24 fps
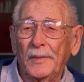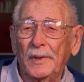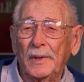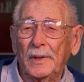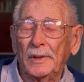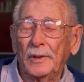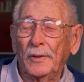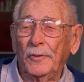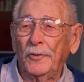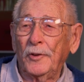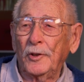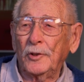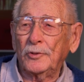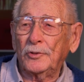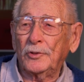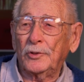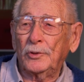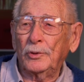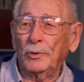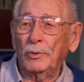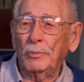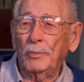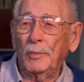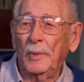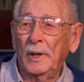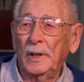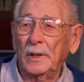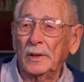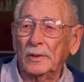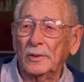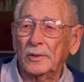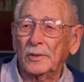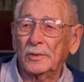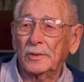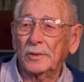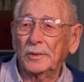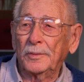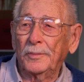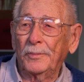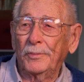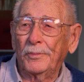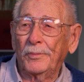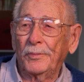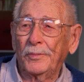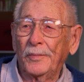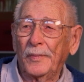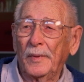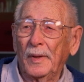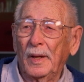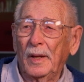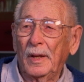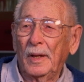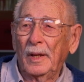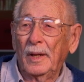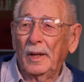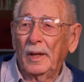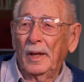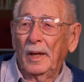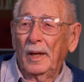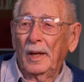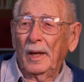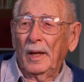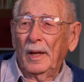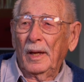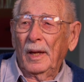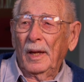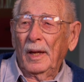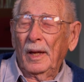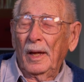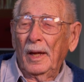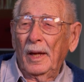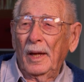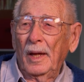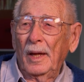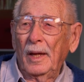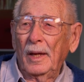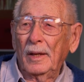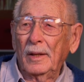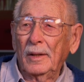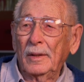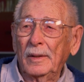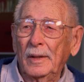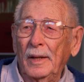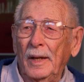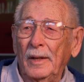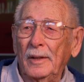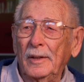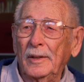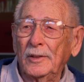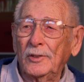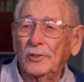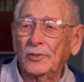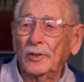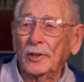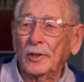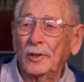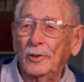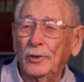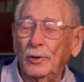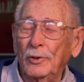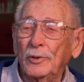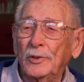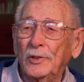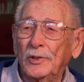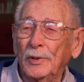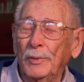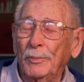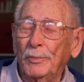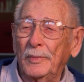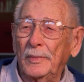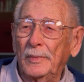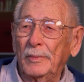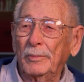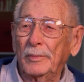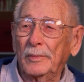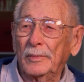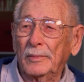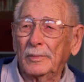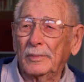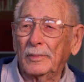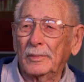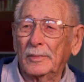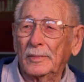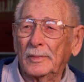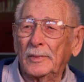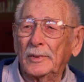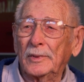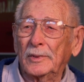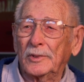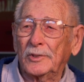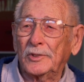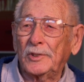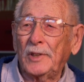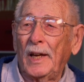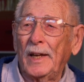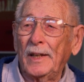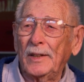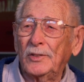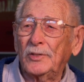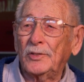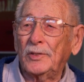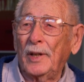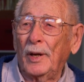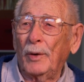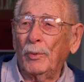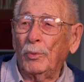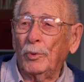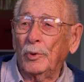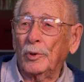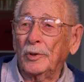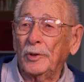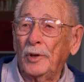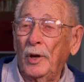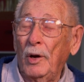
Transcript: hmm. in the first two months. Wow. Now, this includes some sites that were